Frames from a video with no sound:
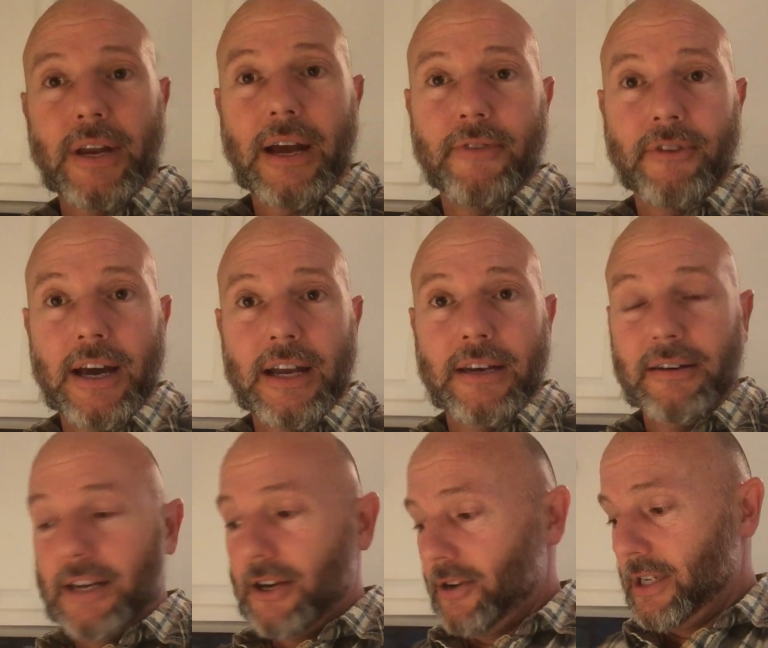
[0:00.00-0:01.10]
that I find
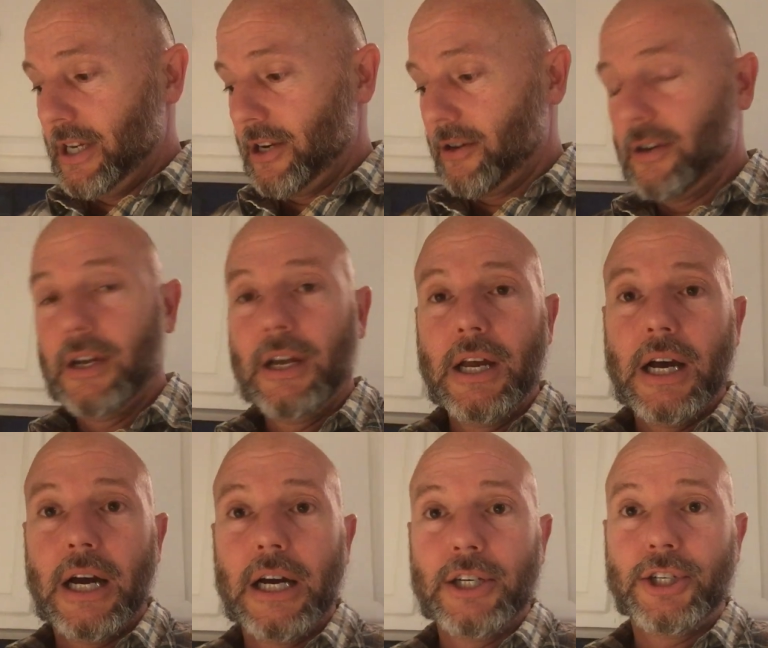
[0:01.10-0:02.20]
near and dear,
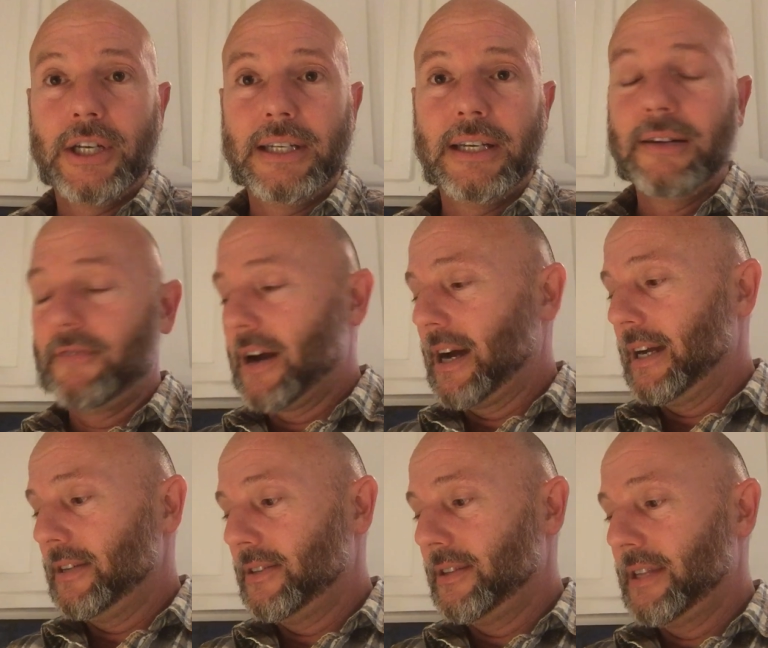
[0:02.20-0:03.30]
she did
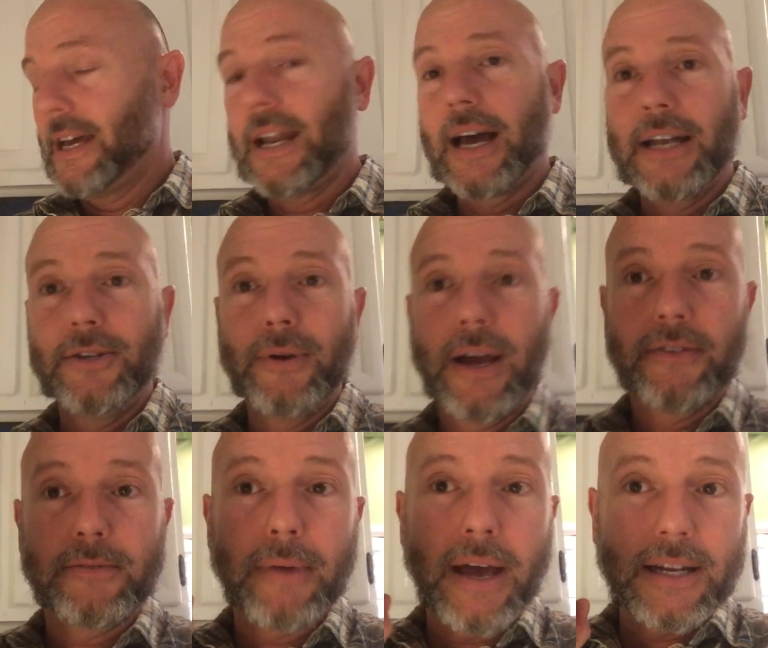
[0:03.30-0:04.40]
advise that I do
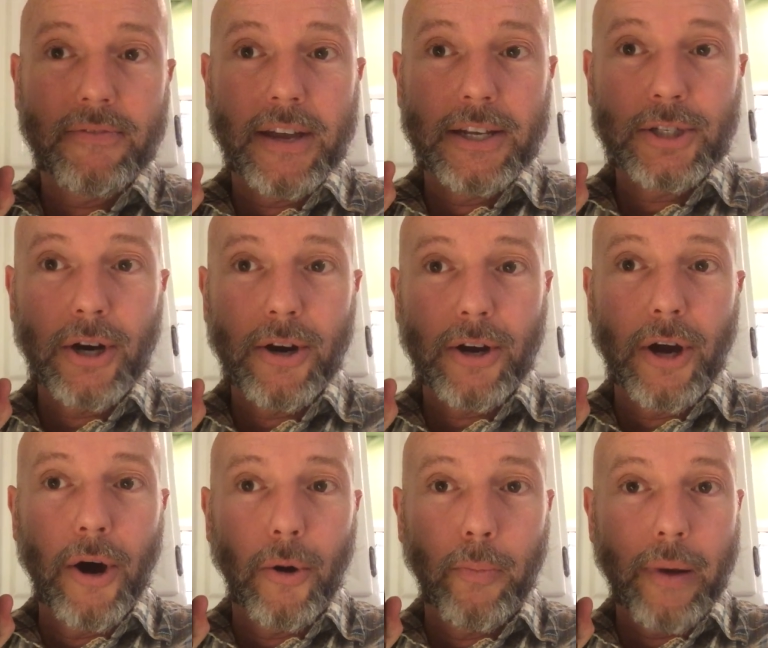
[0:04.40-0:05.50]
have some activated
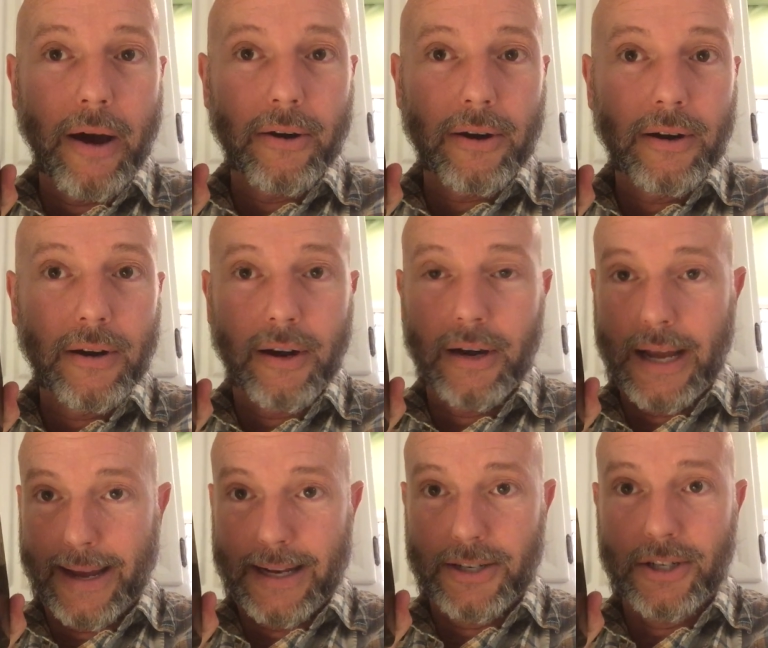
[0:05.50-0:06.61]
charcoal powder on
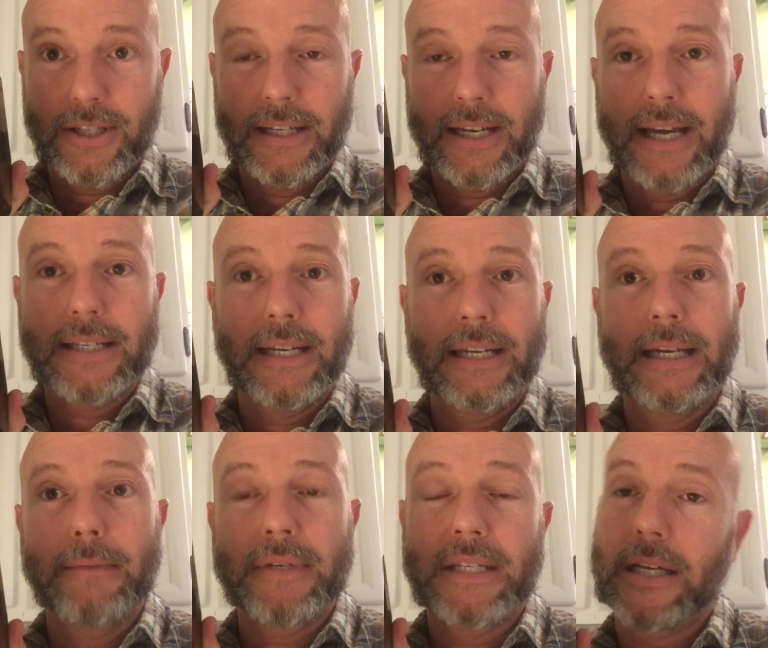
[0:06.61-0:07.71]
hand just in case I need to
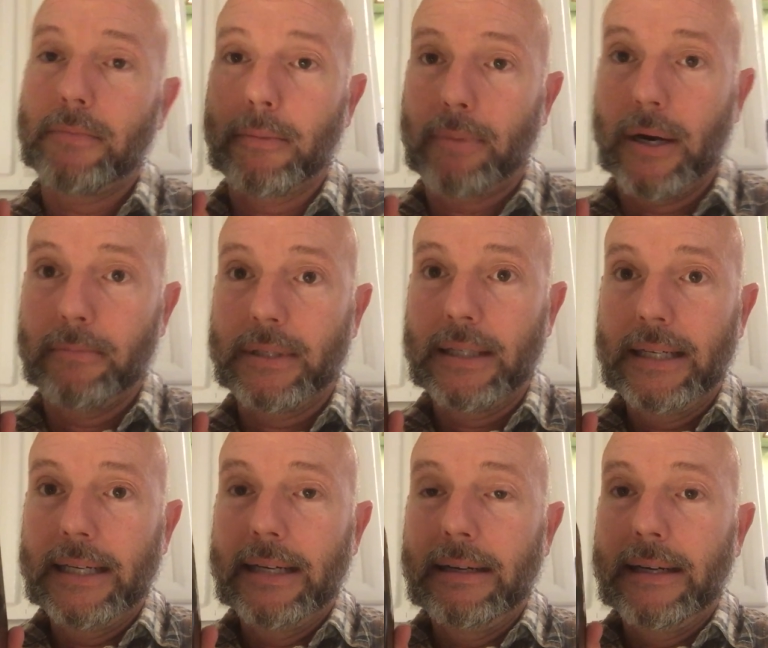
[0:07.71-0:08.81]
get my stomach pumped.
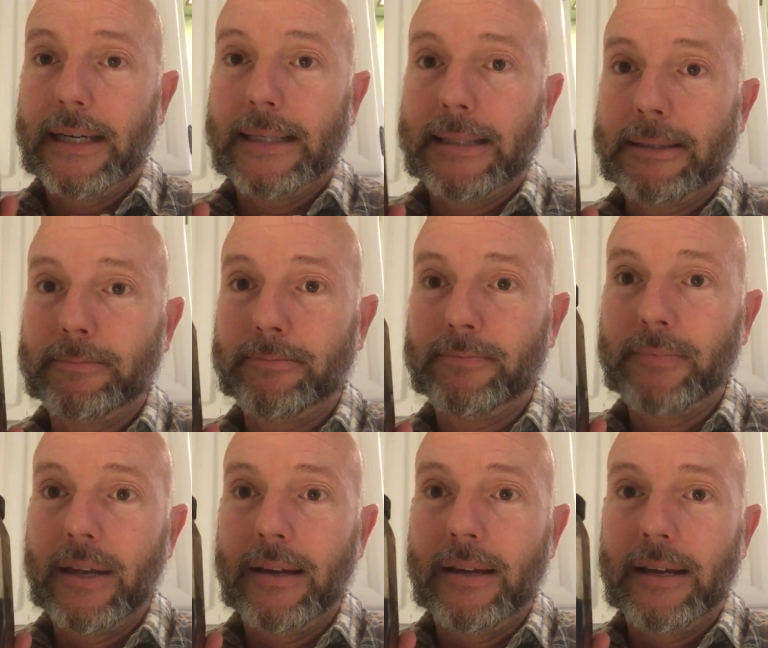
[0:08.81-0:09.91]

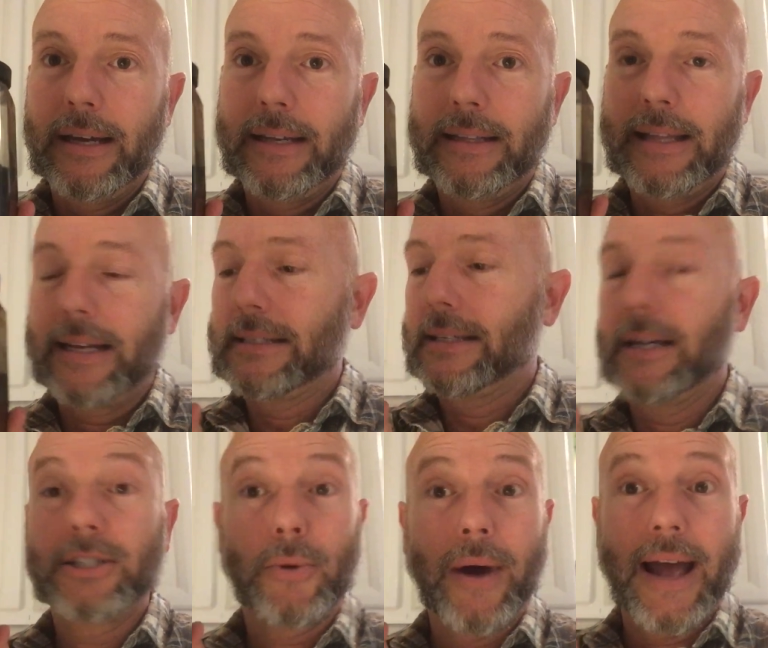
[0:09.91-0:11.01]
And that's,
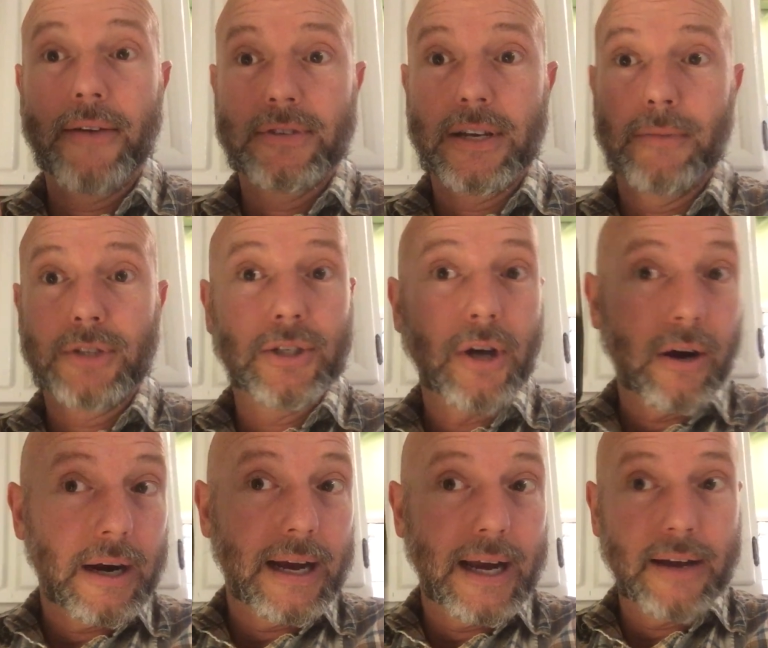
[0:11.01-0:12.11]
so I have some. So Tara, I